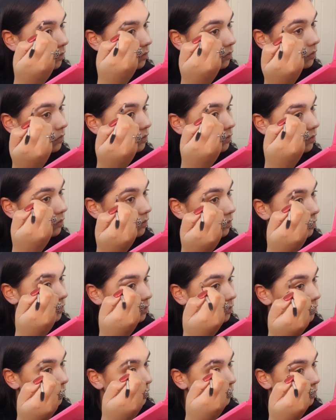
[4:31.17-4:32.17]
as
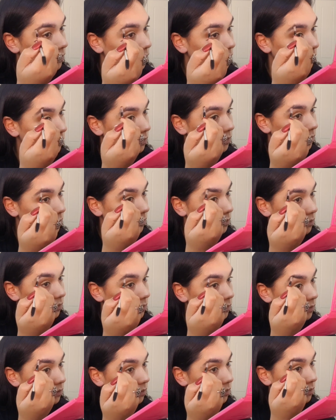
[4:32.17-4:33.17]
naturally I have
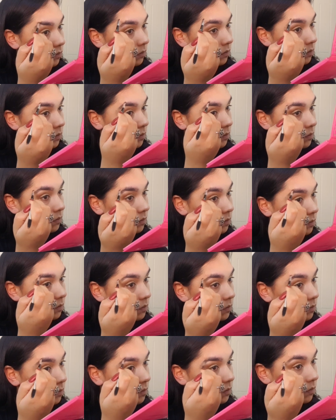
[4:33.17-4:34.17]
thick brows
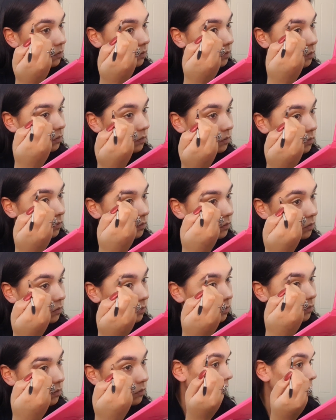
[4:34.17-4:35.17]
anyway, so I
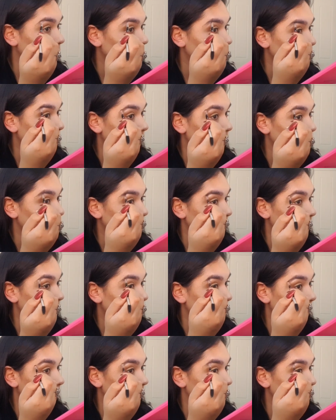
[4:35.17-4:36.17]
kind of just
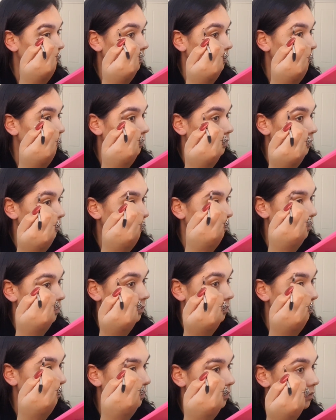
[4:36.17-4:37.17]

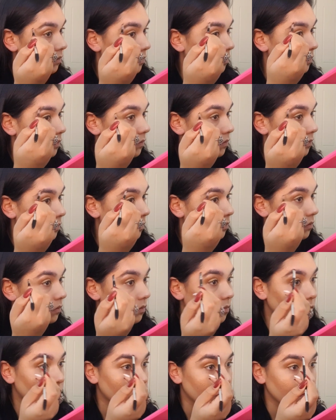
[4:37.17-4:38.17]
make it
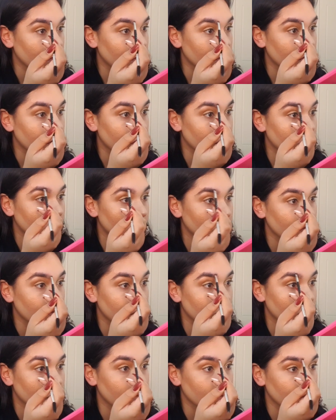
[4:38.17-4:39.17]
look a
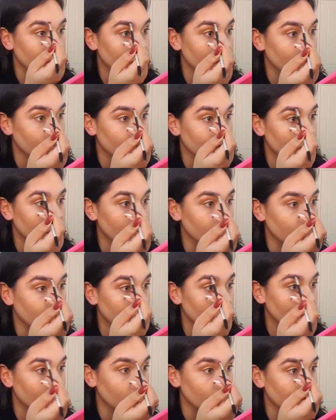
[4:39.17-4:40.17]
bit fuller.
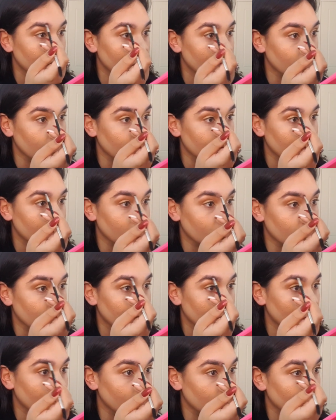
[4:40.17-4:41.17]
And I'm
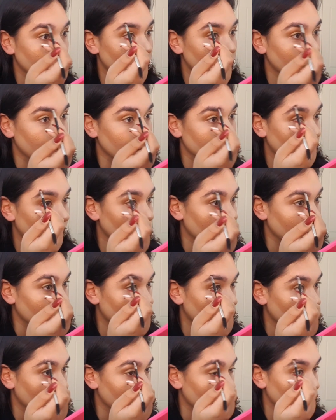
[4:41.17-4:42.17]
mostly filling the
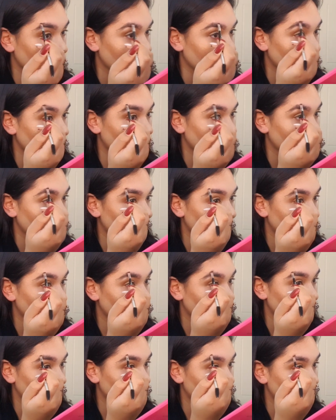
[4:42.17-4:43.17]
areas that
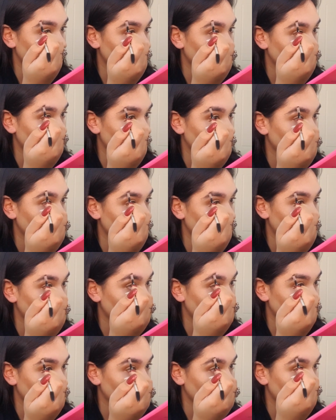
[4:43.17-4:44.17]
the
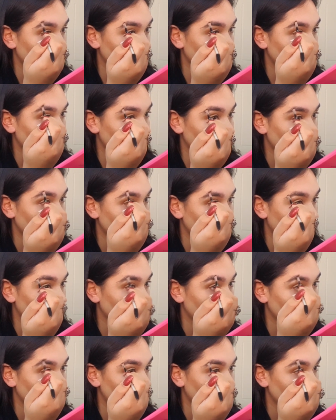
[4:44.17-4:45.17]
eyebrow threading
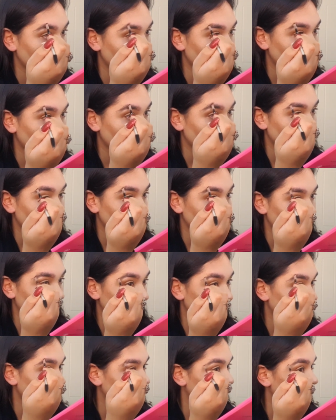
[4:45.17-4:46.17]
ladies got the best of
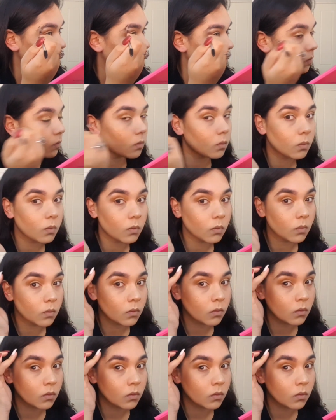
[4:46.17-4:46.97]
at those $5